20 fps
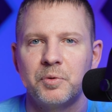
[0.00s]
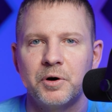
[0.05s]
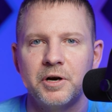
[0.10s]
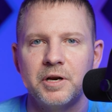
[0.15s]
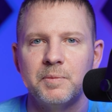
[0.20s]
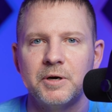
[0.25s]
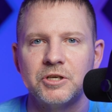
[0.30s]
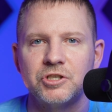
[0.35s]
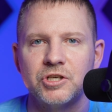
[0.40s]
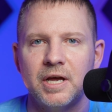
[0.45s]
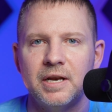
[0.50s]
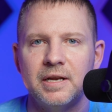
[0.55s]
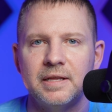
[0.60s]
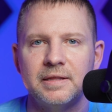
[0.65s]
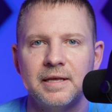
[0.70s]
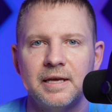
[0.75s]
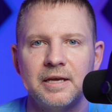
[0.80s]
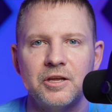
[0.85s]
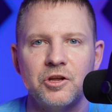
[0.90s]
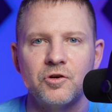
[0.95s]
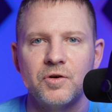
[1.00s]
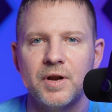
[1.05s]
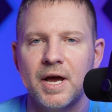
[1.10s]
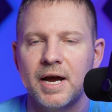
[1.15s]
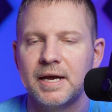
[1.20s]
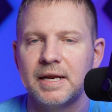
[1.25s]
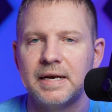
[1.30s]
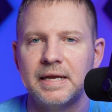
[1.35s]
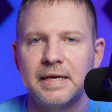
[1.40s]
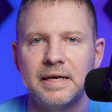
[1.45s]
pretty much anything. You're
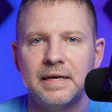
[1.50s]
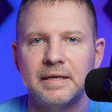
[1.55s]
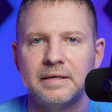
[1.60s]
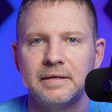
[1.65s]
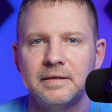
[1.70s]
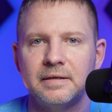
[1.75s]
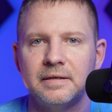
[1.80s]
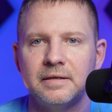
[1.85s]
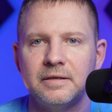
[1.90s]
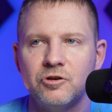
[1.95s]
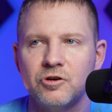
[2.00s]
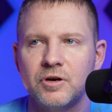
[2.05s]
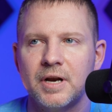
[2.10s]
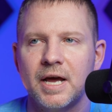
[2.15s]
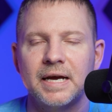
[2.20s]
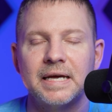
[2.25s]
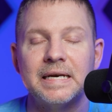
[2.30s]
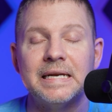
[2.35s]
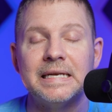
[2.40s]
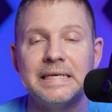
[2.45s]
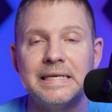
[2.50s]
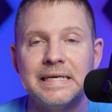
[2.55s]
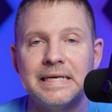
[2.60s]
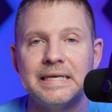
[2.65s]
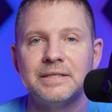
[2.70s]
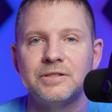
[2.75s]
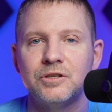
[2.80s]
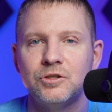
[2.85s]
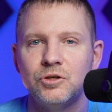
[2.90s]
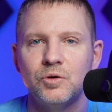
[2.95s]
not going to get, you're not going to
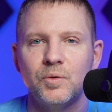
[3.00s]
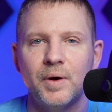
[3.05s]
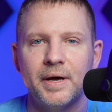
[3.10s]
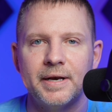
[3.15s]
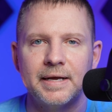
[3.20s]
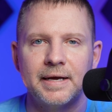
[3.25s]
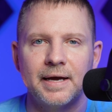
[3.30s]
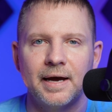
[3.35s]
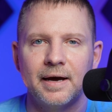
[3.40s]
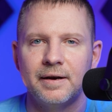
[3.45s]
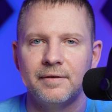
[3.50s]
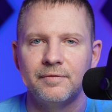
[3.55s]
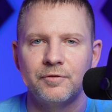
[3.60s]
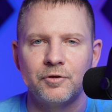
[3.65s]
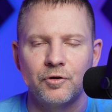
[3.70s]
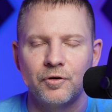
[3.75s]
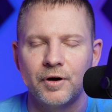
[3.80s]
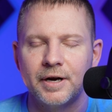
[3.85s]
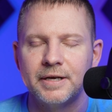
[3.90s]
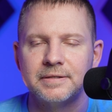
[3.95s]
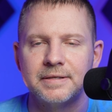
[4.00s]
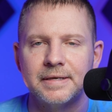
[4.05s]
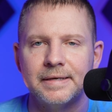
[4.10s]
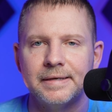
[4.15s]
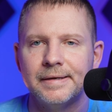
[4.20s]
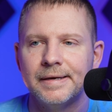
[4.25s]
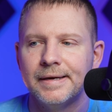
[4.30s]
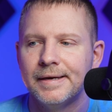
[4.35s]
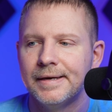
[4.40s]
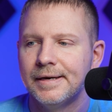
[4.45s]
need to do any kind of
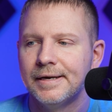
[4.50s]
crazy,